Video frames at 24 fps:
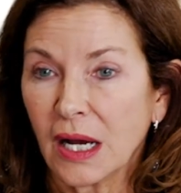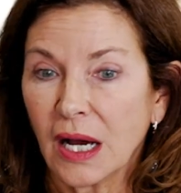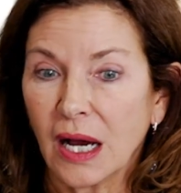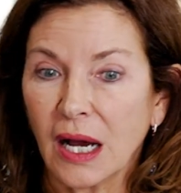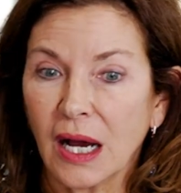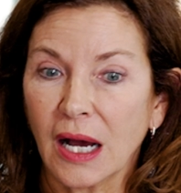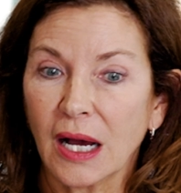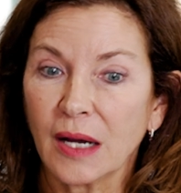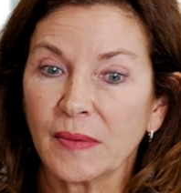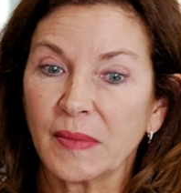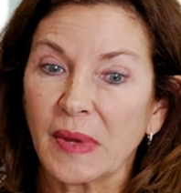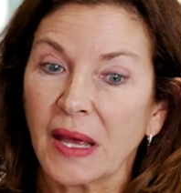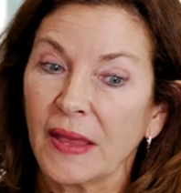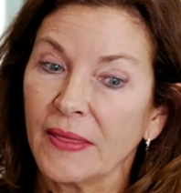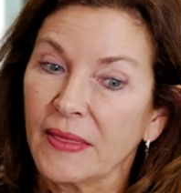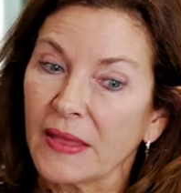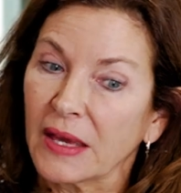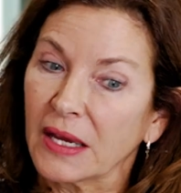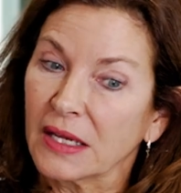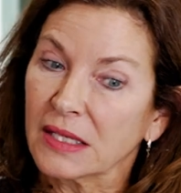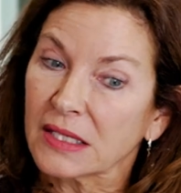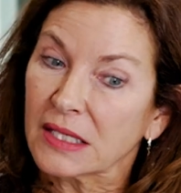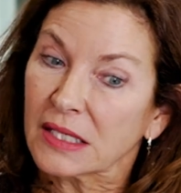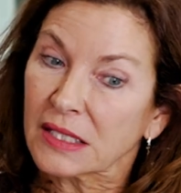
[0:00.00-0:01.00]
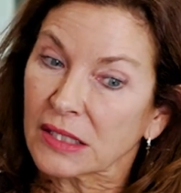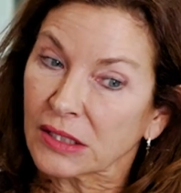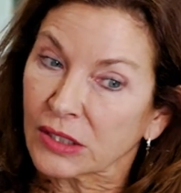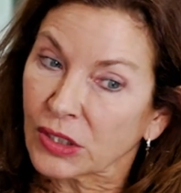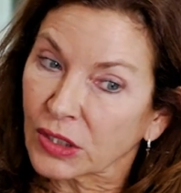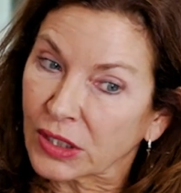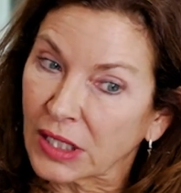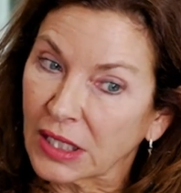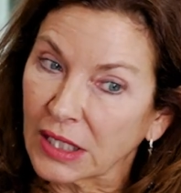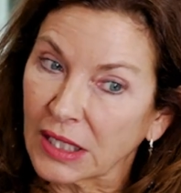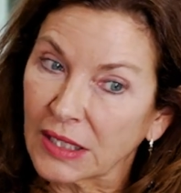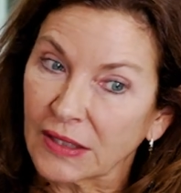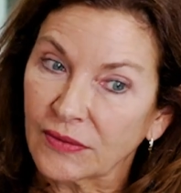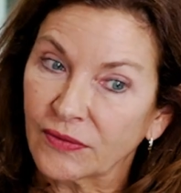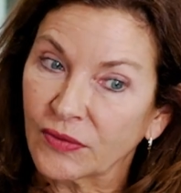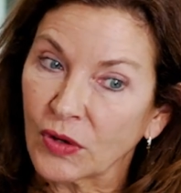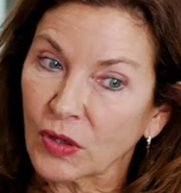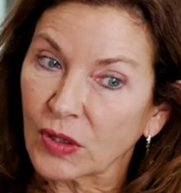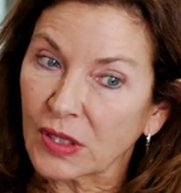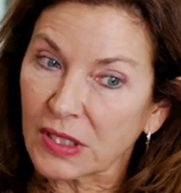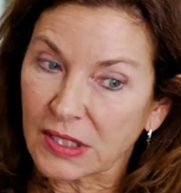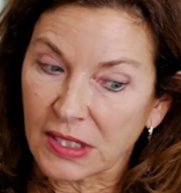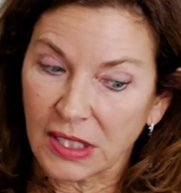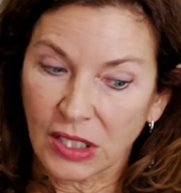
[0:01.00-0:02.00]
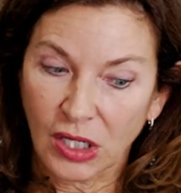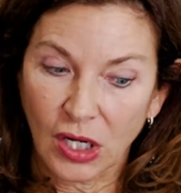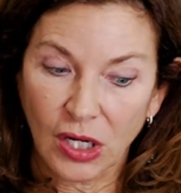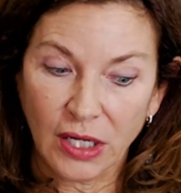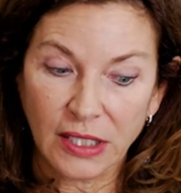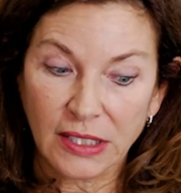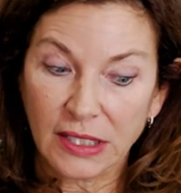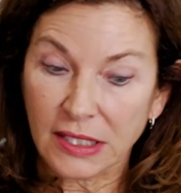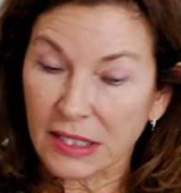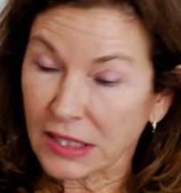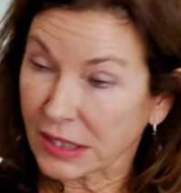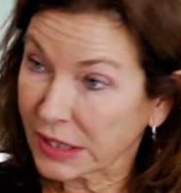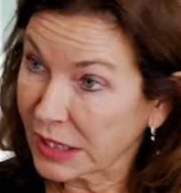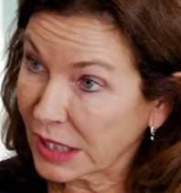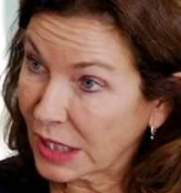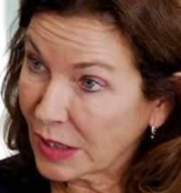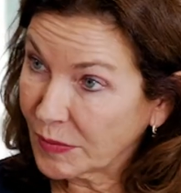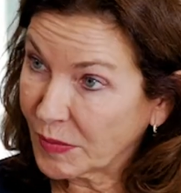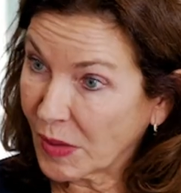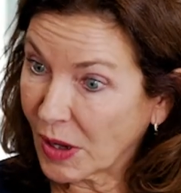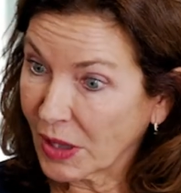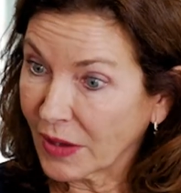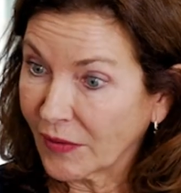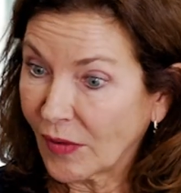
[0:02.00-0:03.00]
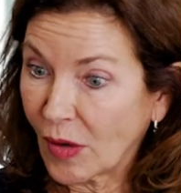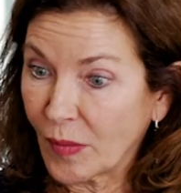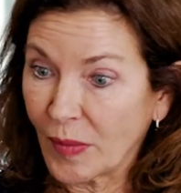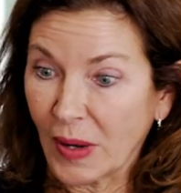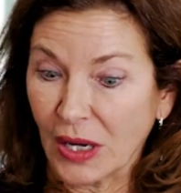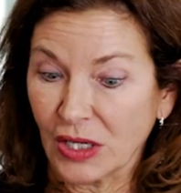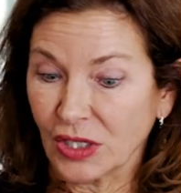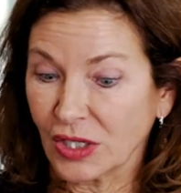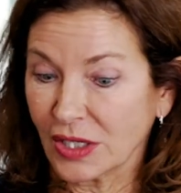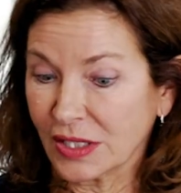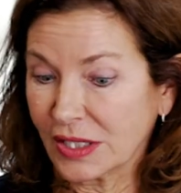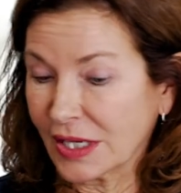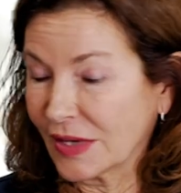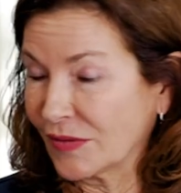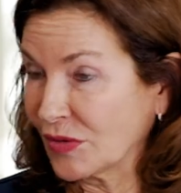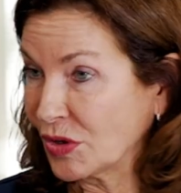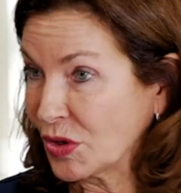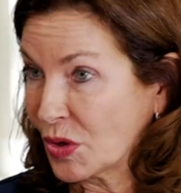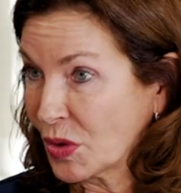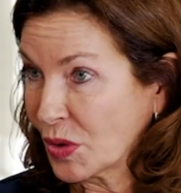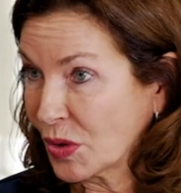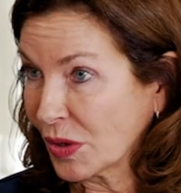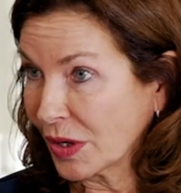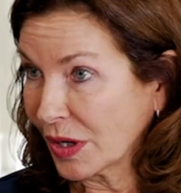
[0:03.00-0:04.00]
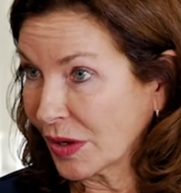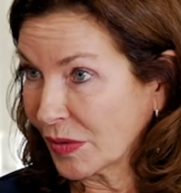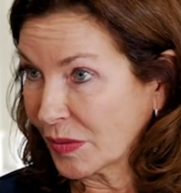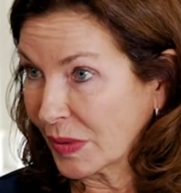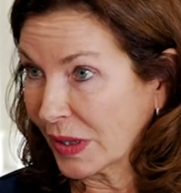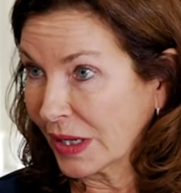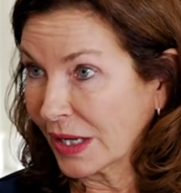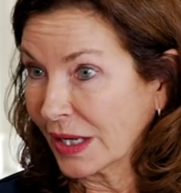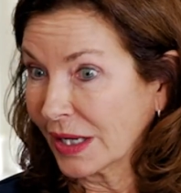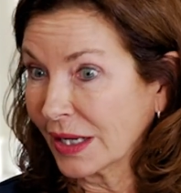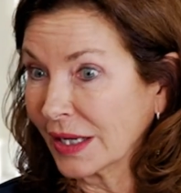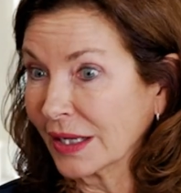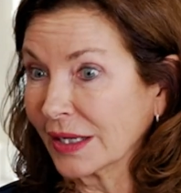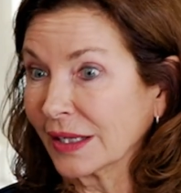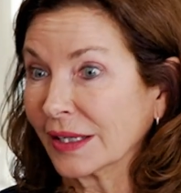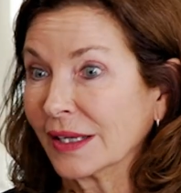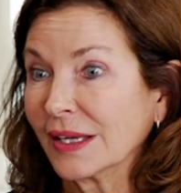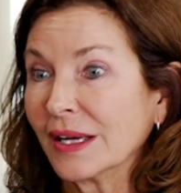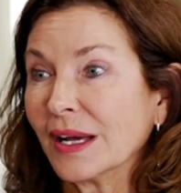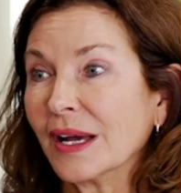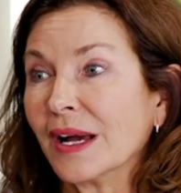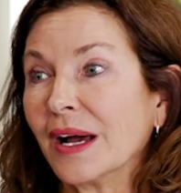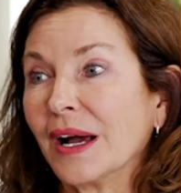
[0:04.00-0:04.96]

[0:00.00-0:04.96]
And then focusing on sleep. All of our patients have an Aura ring.